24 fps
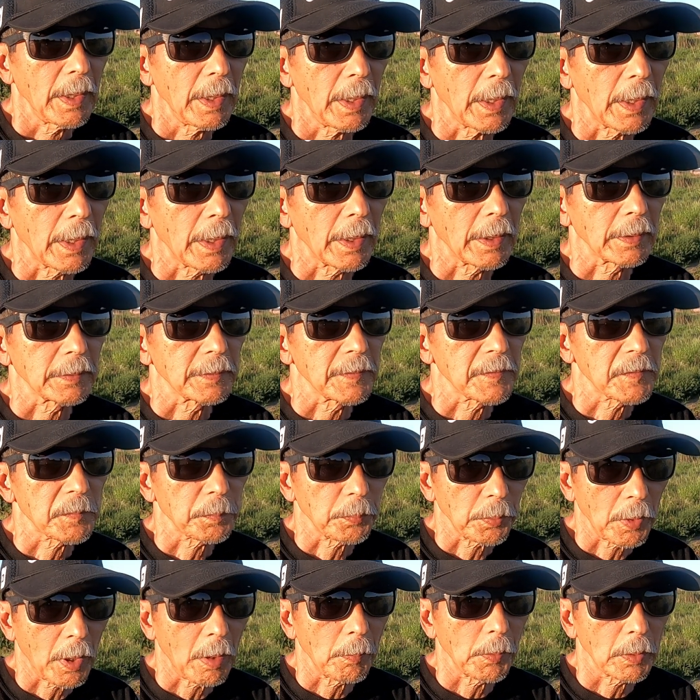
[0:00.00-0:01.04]
And this
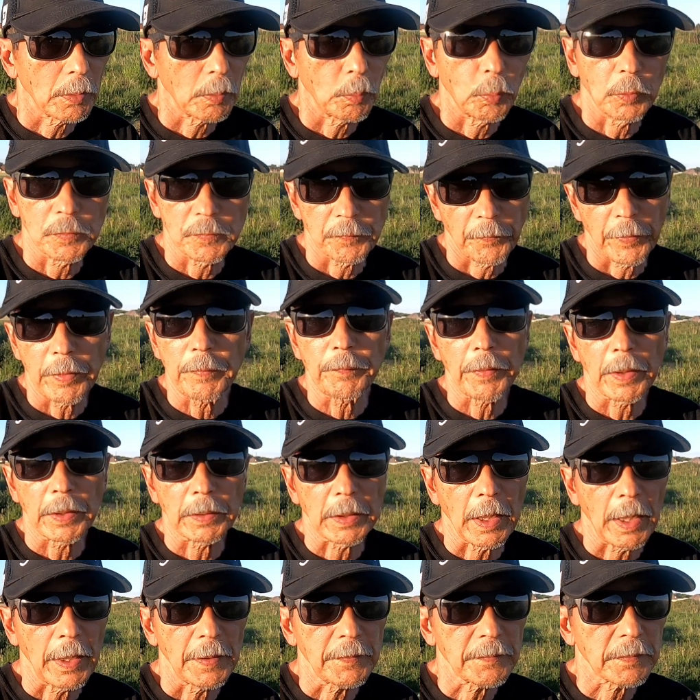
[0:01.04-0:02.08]
plumber was very, very
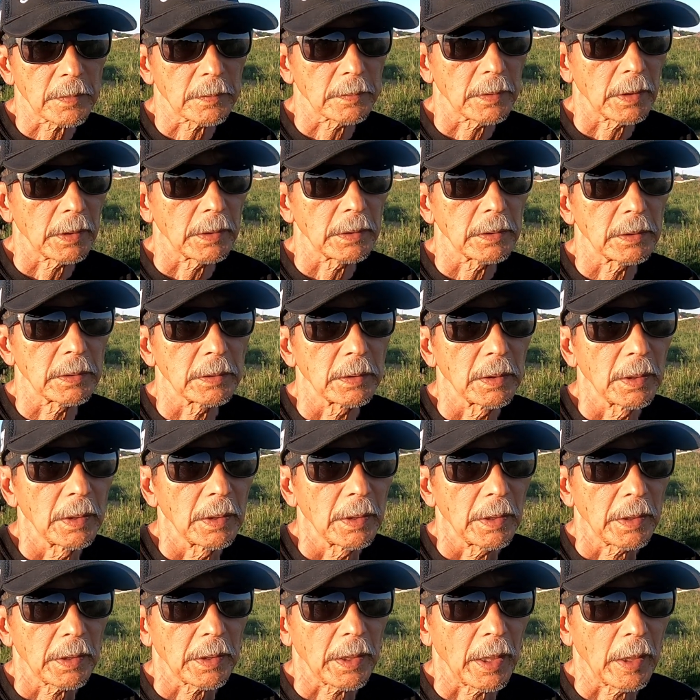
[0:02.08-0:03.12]
nice, and he
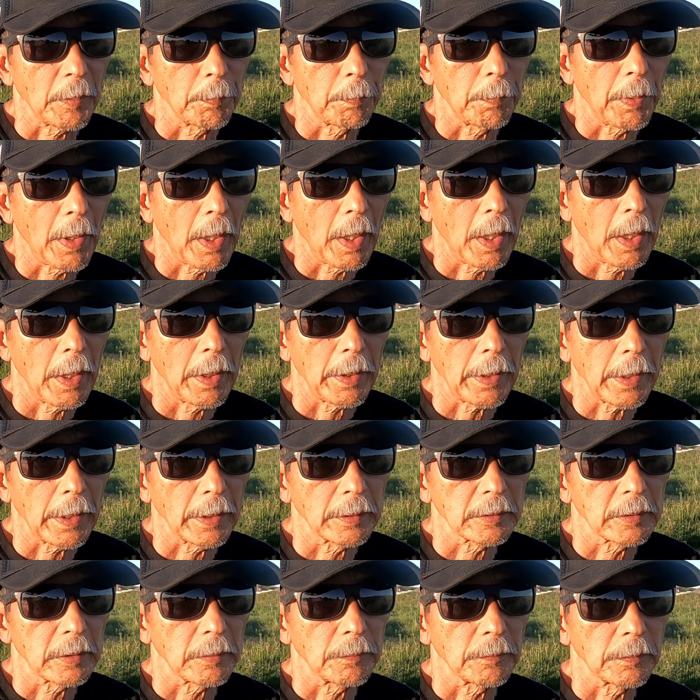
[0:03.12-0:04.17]
came by
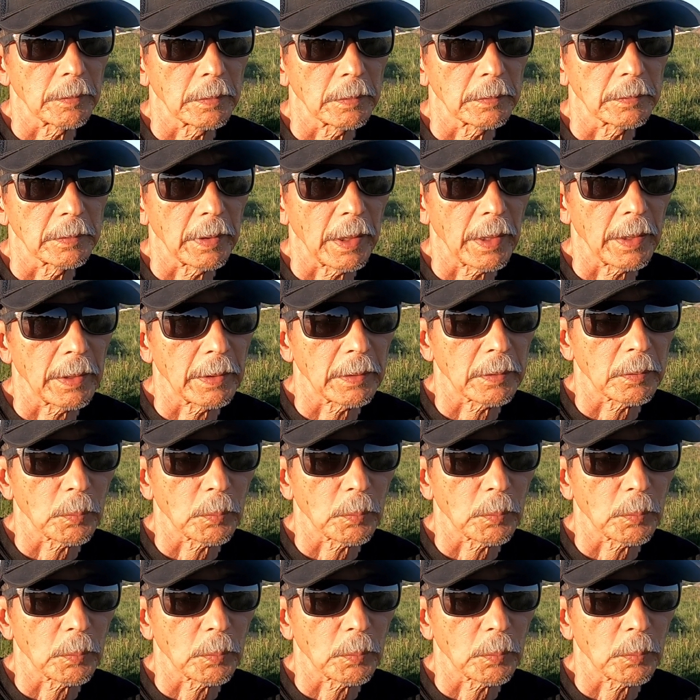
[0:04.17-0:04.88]
and uh, they